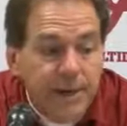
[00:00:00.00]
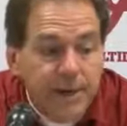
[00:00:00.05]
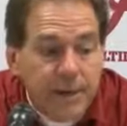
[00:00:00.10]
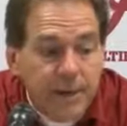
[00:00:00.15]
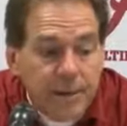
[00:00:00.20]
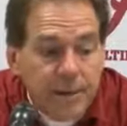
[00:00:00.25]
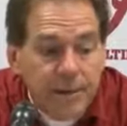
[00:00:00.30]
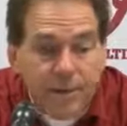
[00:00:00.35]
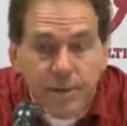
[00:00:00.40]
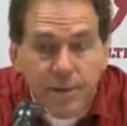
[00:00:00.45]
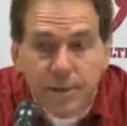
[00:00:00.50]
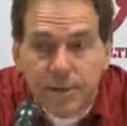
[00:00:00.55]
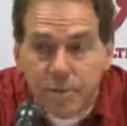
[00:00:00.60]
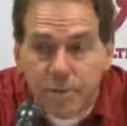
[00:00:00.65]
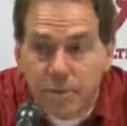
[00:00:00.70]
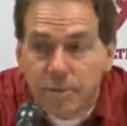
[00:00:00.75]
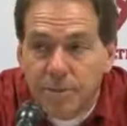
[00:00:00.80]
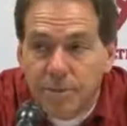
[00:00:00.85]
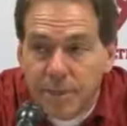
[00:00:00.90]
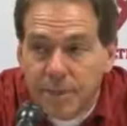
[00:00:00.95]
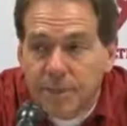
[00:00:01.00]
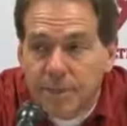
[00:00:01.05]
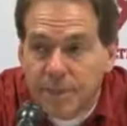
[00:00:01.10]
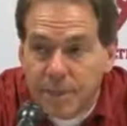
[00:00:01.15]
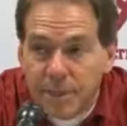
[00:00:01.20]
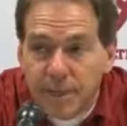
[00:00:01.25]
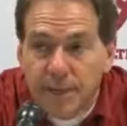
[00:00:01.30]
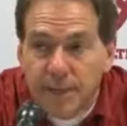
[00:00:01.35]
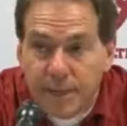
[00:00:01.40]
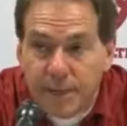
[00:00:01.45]
because it's going to be this
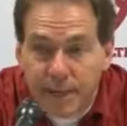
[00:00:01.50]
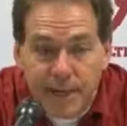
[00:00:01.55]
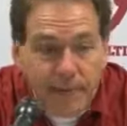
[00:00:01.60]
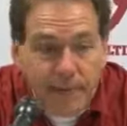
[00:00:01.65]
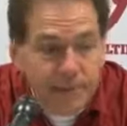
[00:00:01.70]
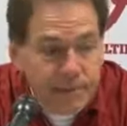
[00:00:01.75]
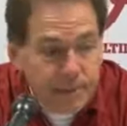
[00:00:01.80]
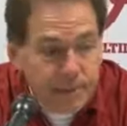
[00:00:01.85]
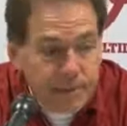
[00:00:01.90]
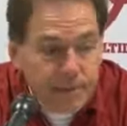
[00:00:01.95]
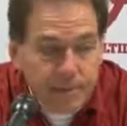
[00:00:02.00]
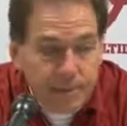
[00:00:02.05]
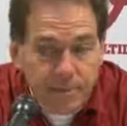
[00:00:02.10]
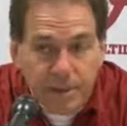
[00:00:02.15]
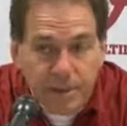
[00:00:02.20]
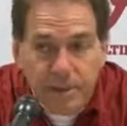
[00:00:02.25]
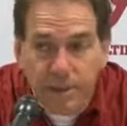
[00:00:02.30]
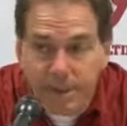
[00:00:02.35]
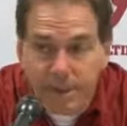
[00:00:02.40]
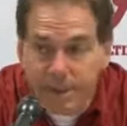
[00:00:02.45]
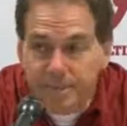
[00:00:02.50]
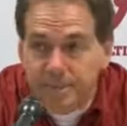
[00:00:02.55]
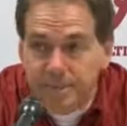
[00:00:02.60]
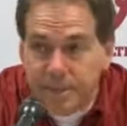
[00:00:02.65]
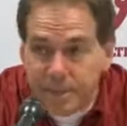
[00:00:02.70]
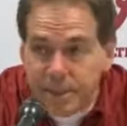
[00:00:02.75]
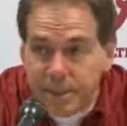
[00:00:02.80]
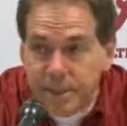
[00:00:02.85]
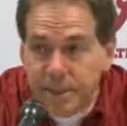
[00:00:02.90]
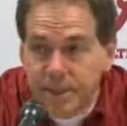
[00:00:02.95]
kind of game. It's going to be a
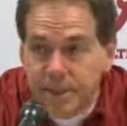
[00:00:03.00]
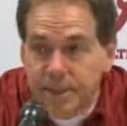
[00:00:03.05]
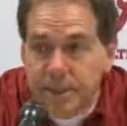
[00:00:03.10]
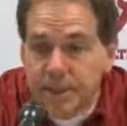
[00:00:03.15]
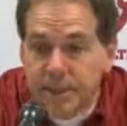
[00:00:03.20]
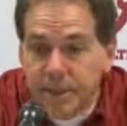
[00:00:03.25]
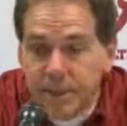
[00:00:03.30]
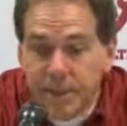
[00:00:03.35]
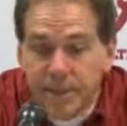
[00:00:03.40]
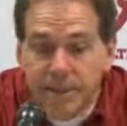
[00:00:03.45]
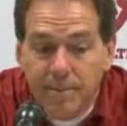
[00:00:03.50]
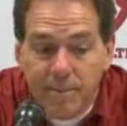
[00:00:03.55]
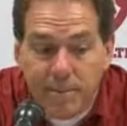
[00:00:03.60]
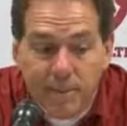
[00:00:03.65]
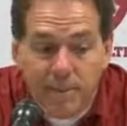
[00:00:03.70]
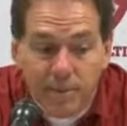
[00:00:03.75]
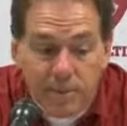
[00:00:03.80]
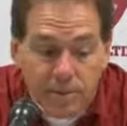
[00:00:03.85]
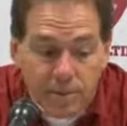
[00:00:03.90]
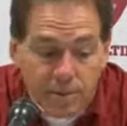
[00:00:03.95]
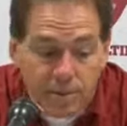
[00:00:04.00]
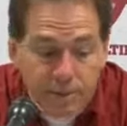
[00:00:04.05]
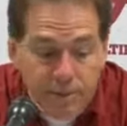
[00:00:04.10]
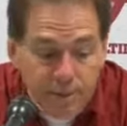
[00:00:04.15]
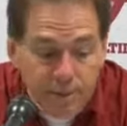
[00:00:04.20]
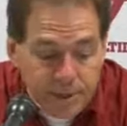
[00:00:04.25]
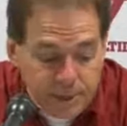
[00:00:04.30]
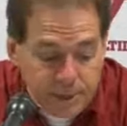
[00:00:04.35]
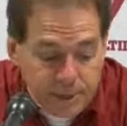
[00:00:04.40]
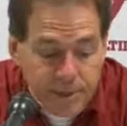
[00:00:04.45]
60-minute game, and it's going to be a
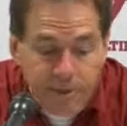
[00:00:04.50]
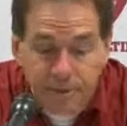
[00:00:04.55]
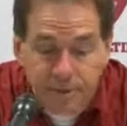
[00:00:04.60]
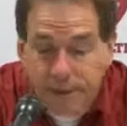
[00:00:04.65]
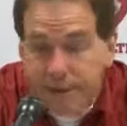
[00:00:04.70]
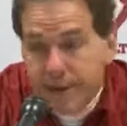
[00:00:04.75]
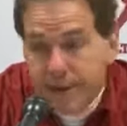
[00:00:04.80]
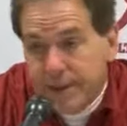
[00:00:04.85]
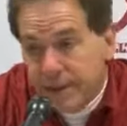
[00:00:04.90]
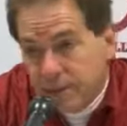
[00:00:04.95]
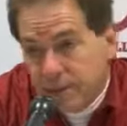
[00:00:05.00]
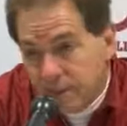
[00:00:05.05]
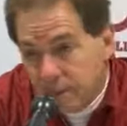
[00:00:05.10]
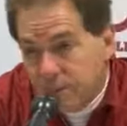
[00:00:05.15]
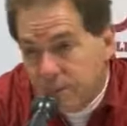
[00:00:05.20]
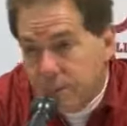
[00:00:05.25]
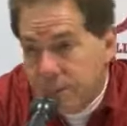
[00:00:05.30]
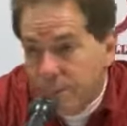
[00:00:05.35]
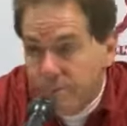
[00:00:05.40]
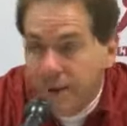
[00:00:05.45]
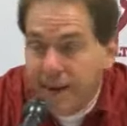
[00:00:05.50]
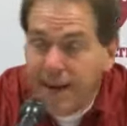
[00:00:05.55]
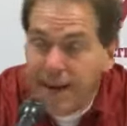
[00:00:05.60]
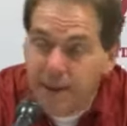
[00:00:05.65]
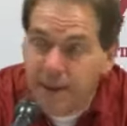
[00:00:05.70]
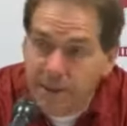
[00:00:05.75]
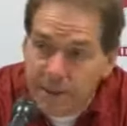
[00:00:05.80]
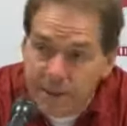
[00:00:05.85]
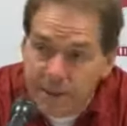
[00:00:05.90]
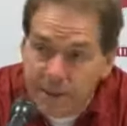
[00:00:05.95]
street fight, and it's going to be a
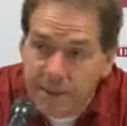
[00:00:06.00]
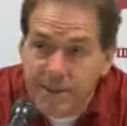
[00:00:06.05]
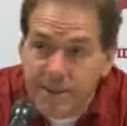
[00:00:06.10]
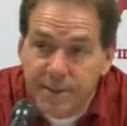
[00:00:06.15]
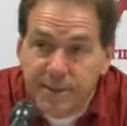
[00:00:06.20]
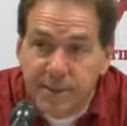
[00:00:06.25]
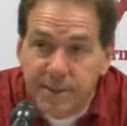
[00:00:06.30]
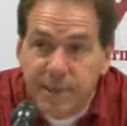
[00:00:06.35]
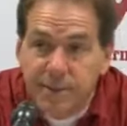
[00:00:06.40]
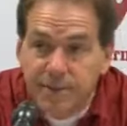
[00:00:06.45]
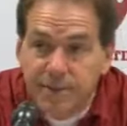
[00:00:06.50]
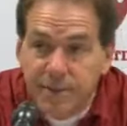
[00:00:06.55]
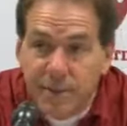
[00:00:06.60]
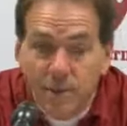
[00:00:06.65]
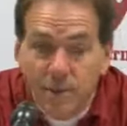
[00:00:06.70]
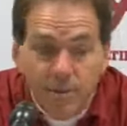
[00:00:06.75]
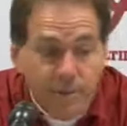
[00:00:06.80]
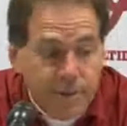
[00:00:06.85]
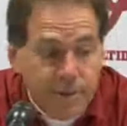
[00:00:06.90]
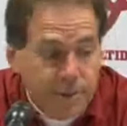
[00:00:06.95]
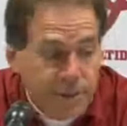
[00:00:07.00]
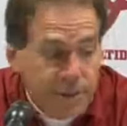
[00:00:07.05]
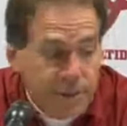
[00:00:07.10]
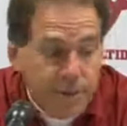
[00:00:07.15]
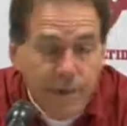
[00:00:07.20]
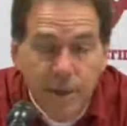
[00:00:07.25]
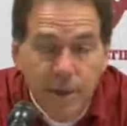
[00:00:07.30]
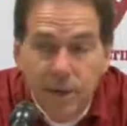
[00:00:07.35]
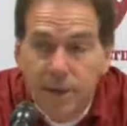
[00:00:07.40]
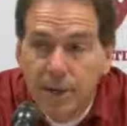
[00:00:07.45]
battle. That's how these games always are,
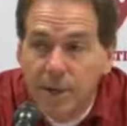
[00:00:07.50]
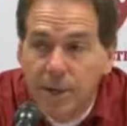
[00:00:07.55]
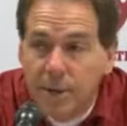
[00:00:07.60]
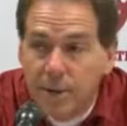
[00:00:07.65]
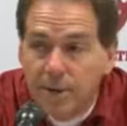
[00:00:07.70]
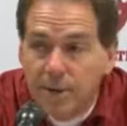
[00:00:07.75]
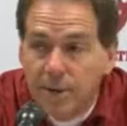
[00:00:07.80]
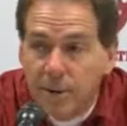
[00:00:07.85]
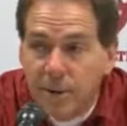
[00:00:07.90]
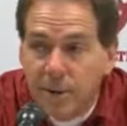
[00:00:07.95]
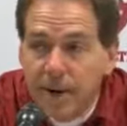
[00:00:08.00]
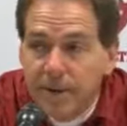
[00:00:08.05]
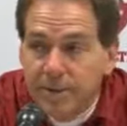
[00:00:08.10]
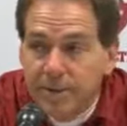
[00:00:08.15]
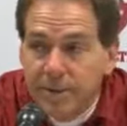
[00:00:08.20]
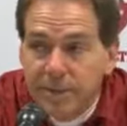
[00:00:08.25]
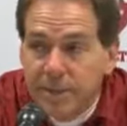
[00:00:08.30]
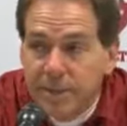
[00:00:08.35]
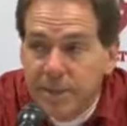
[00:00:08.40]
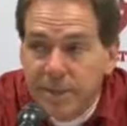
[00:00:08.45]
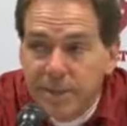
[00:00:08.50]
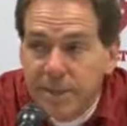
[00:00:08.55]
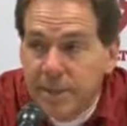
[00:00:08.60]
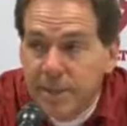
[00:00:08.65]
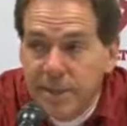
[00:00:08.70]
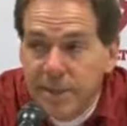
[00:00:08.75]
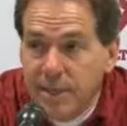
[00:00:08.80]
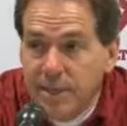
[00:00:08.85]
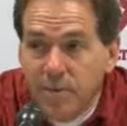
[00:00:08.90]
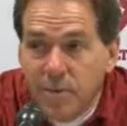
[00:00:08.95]
and you're going to have to sustain
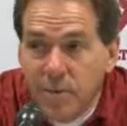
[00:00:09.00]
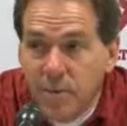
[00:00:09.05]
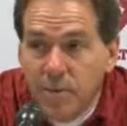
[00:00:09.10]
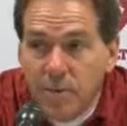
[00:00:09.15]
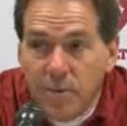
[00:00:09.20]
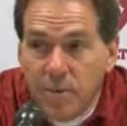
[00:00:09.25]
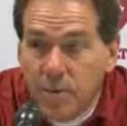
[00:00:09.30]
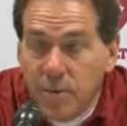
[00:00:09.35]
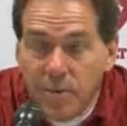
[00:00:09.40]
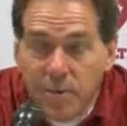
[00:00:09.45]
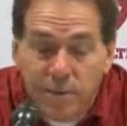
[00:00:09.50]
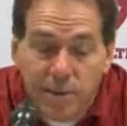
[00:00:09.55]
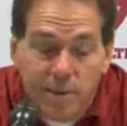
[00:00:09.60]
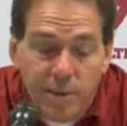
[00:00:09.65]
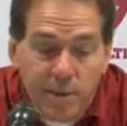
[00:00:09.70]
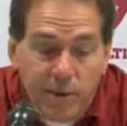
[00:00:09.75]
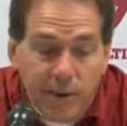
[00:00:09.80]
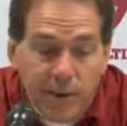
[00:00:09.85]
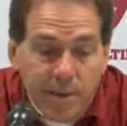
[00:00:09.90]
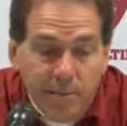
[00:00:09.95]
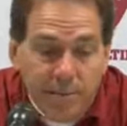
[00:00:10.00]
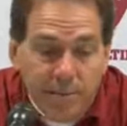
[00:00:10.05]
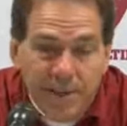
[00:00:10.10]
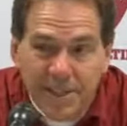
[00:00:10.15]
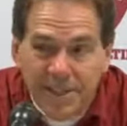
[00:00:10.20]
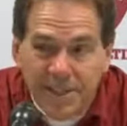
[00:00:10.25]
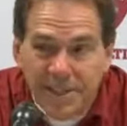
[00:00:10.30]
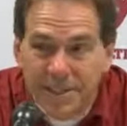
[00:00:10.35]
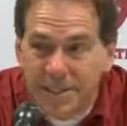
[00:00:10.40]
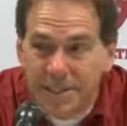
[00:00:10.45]
it. And we were we, we weren't able to
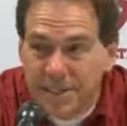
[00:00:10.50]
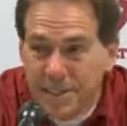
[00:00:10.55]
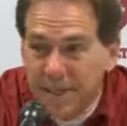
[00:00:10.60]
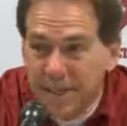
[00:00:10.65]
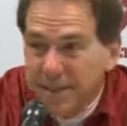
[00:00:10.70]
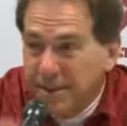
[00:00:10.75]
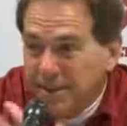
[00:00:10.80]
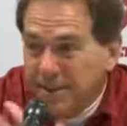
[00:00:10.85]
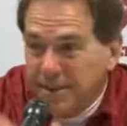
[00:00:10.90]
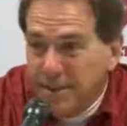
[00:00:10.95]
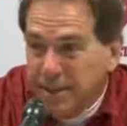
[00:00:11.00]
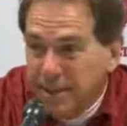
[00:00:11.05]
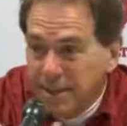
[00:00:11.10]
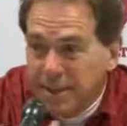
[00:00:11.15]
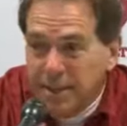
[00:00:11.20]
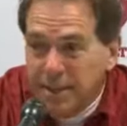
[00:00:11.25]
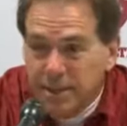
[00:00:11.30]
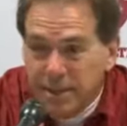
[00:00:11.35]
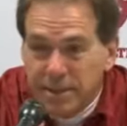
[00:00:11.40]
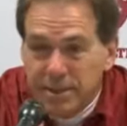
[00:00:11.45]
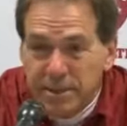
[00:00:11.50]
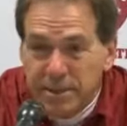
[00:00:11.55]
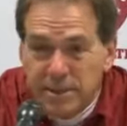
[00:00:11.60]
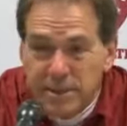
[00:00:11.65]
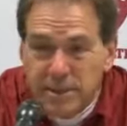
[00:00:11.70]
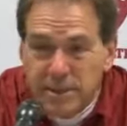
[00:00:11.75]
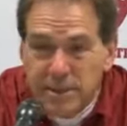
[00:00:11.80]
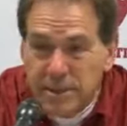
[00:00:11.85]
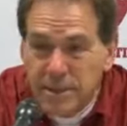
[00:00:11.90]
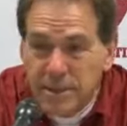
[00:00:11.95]
sustain any
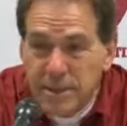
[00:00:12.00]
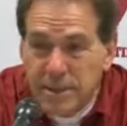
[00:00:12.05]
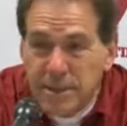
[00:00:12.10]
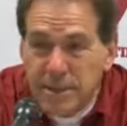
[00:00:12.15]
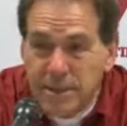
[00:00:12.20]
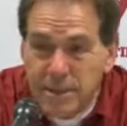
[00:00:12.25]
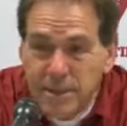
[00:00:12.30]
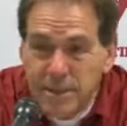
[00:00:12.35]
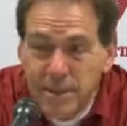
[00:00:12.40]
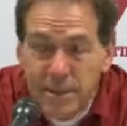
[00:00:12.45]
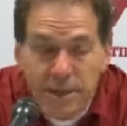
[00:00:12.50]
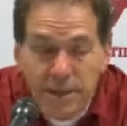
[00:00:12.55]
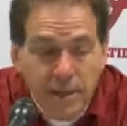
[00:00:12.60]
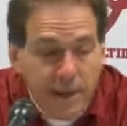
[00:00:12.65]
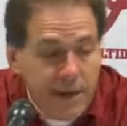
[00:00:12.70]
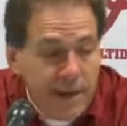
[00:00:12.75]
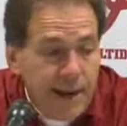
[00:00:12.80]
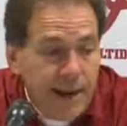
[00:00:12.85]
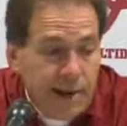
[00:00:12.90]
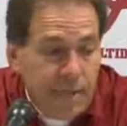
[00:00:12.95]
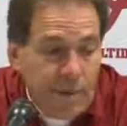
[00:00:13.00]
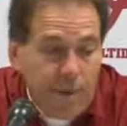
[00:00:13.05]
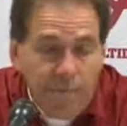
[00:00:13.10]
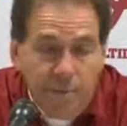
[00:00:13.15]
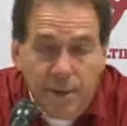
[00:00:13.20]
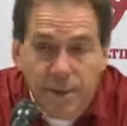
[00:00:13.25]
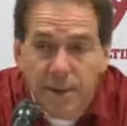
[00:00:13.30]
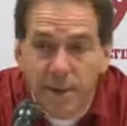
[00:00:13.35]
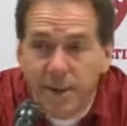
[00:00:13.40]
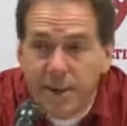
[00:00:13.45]
consistency in in how we
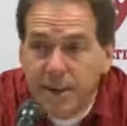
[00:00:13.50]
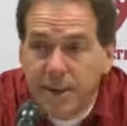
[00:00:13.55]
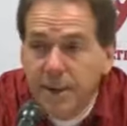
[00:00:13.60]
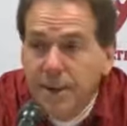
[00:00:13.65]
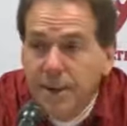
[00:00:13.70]
played,